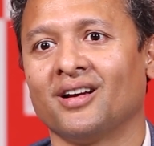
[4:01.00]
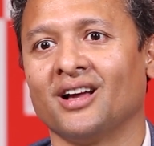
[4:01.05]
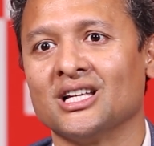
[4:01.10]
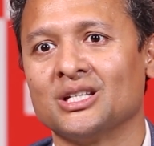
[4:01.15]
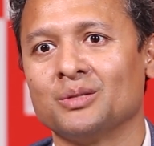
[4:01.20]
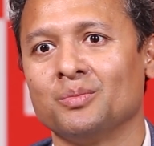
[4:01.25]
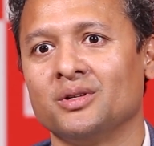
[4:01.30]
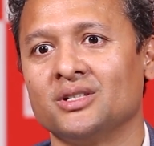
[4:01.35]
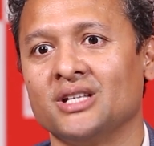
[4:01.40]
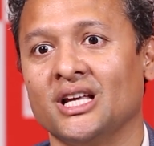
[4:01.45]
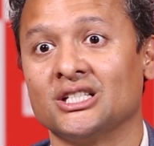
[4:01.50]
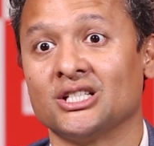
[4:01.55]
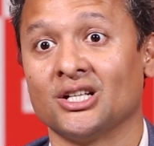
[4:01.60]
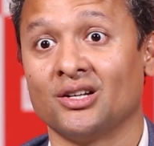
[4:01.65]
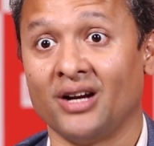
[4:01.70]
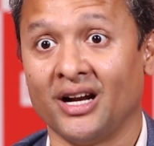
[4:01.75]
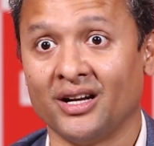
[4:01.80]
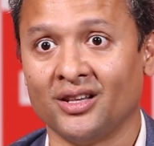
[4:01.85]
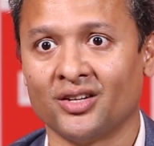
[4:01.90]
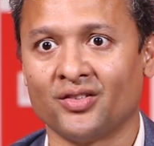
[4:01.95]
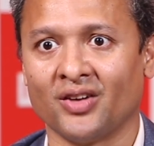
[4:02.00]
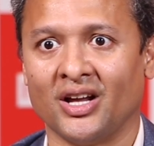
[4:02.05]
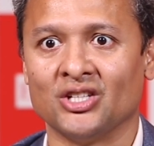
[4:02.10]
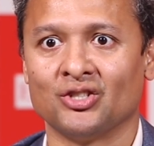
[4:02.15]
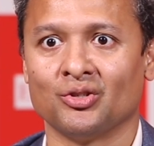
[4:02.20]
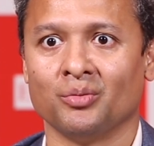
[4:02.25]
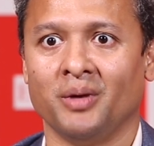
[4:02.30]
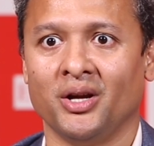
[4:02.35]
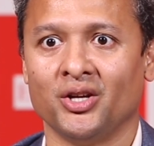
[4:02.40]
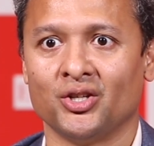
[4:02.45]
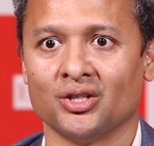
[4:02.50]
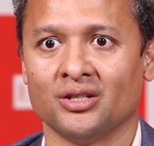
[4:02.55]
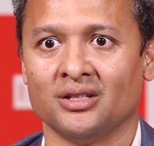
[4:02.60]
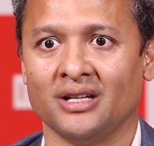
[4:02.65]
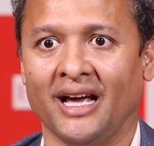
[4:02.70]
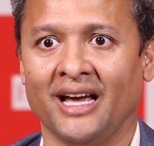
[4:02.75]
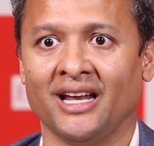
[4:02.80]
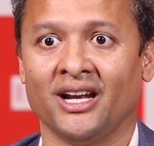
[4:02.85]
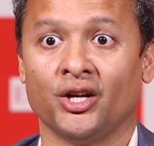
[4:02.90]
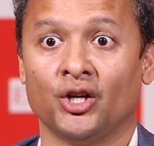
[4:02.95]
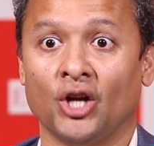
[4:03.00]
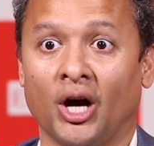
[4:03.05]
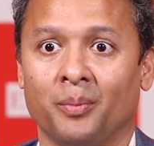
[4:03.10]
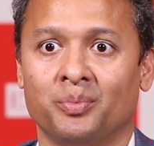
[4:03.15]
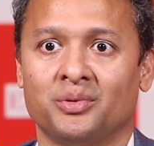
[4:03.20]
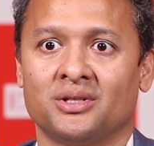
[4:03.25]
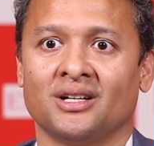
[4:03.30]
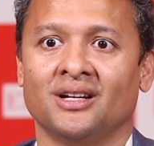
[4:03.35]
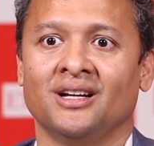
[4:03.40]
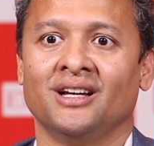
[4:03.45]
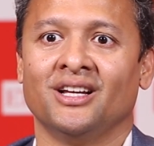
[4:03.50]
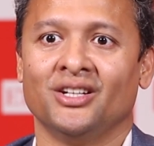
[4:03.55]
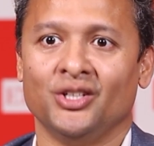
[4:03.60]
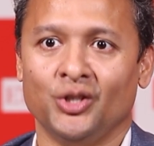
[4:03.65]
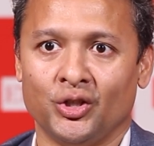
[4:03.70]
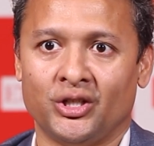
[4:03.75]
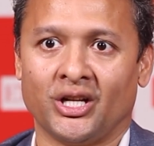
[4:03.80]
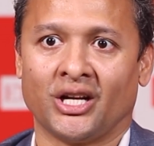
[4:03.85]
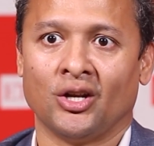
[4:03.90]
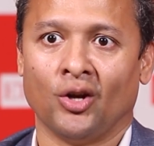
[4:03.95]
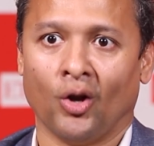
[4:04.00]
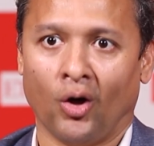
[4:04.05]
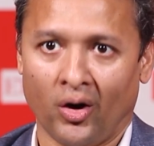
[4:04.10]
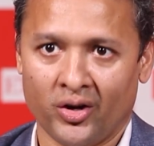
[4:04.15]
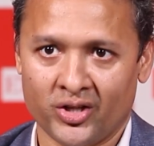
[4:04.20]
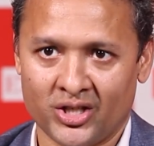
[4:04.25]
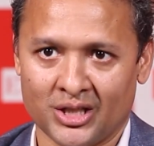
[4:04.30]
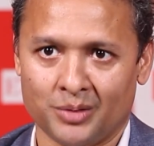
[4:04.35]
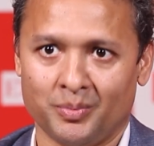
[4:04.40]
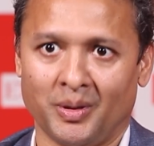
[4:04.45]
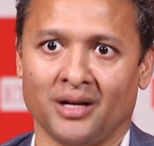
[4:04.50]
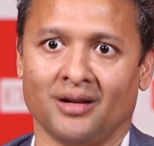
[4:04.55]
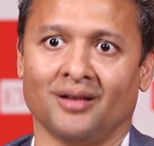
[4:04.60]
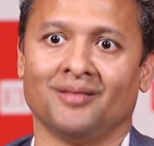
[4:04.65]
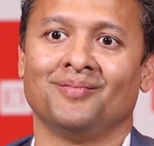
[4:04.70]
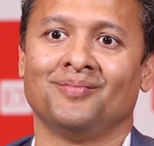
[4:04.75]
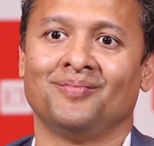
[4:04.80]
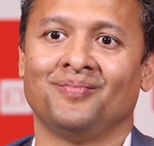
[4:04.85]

customers accelerate the transformation and adopt new technologies better.